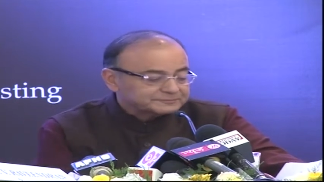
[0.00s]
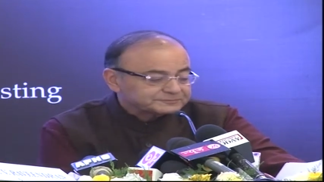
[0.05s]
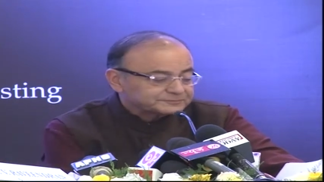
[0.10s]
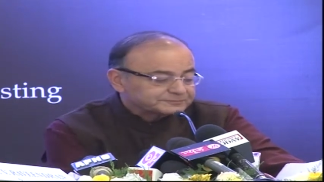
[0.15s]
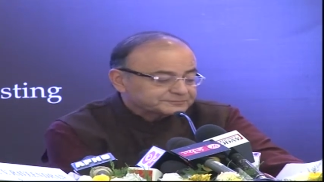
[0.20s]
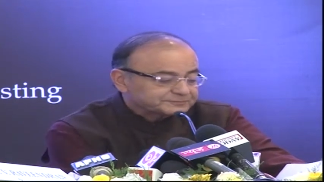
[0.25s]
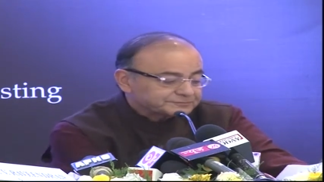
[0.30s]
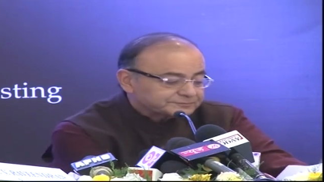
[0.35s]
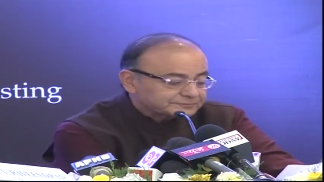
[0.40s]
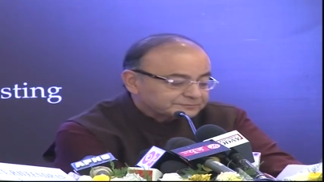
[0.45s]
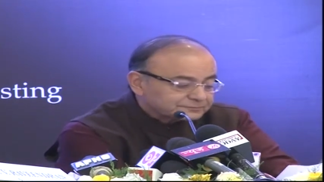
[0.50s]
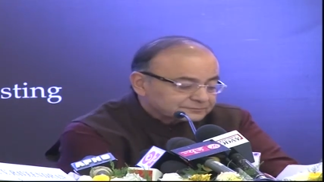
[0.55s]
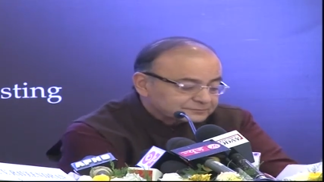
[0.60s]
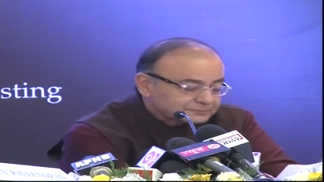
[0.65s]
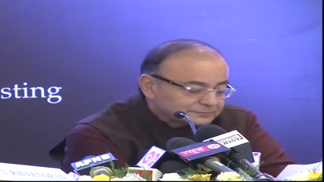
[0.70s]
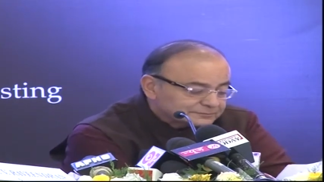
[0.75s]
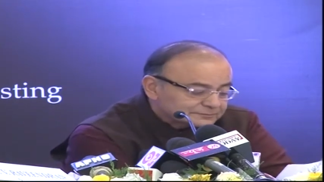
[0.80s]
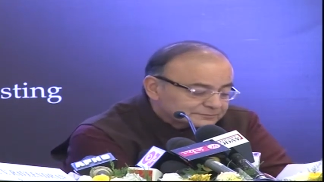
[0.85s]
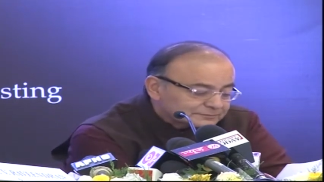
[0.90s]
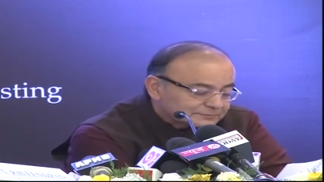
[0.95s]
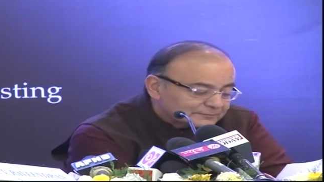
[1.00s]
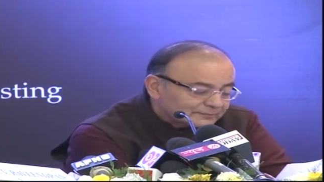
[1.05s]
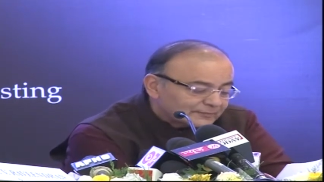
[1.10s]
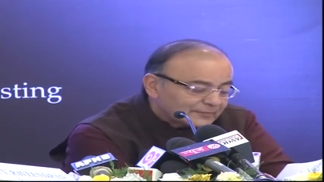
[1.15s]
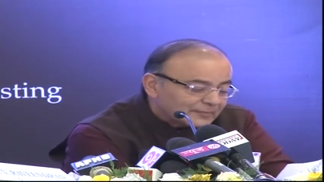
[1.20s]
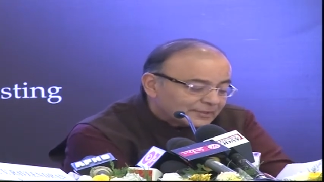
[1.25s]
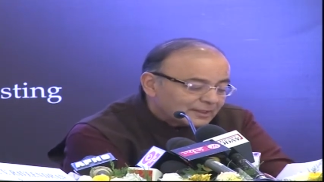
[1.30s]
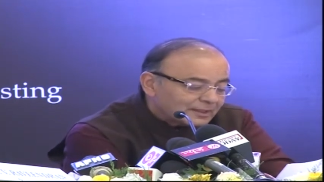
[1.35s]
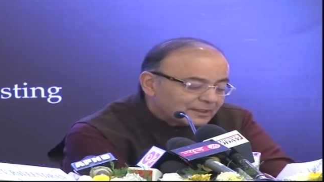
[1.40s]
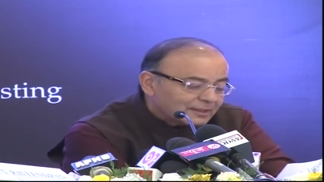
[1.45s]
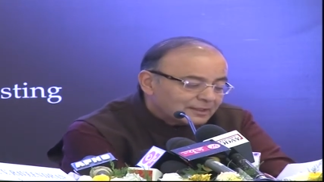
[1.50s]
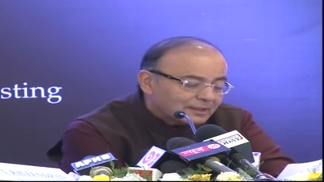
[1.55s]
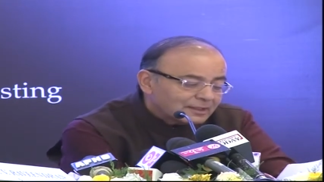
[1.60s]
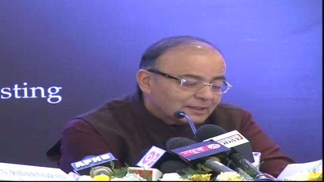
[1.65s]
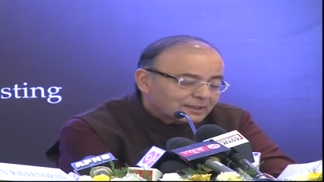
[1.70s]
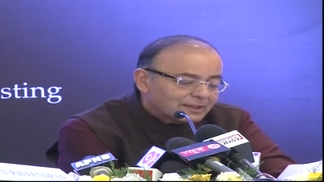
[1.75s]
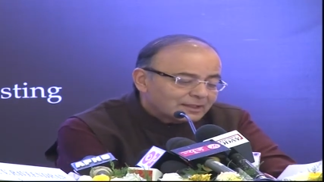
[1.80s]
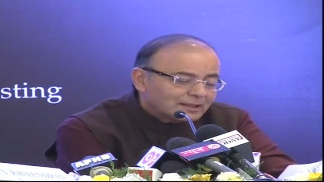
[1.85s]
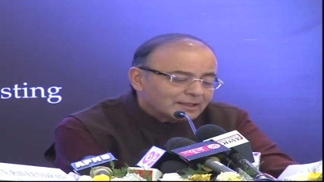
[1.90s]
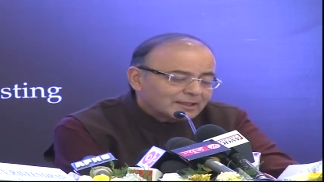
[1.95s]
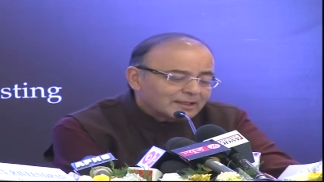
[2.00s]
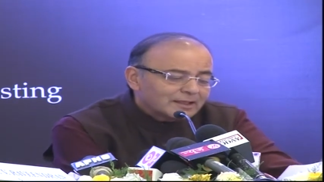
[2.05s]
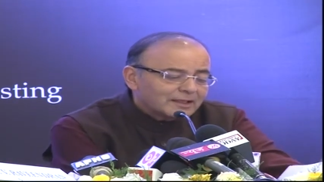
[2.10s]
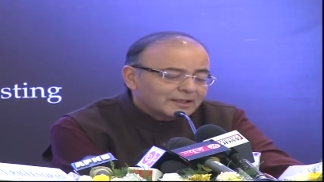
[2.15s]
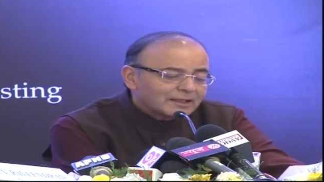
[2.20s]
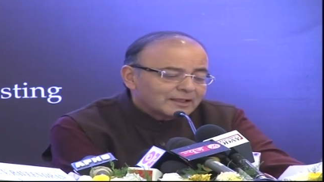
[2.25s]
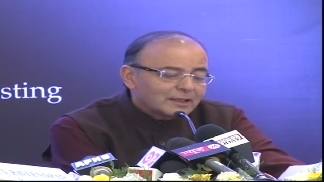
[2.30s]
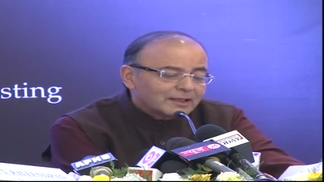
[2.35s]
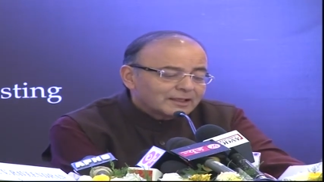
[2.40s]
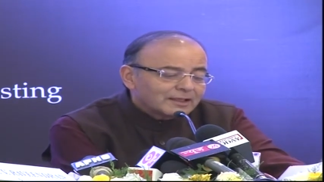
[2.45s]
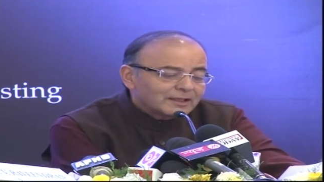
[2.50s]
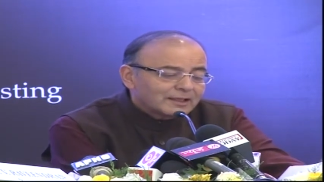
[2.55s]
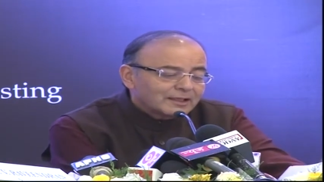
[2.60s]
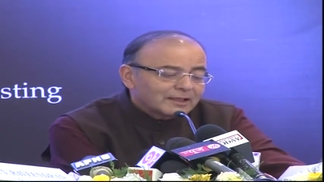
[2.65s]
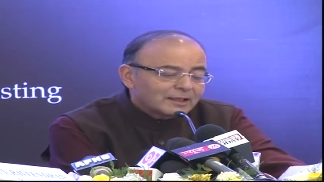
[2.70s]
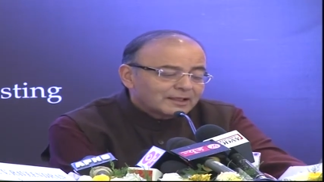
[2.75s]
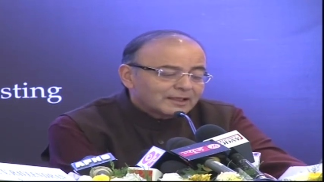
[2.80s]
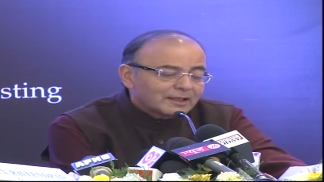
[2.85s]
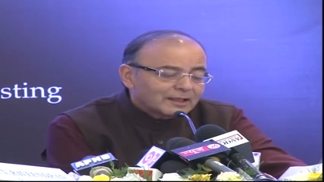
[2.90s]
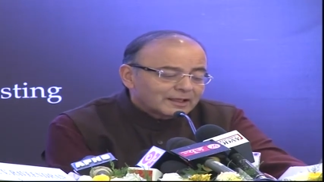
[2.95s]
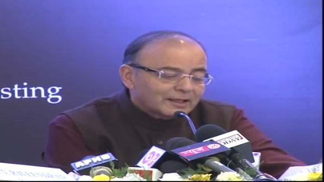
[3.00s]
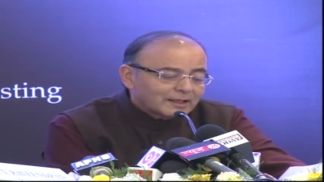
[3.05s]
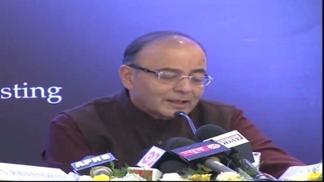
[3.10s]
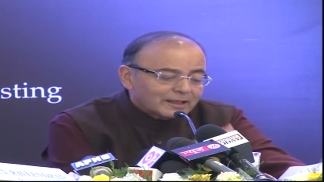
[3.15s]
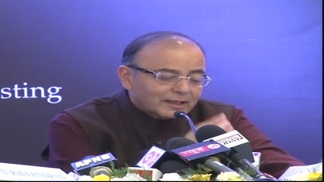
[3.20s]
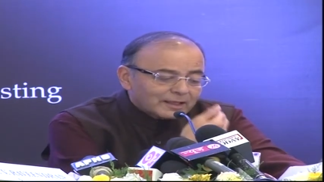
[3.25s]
(silence)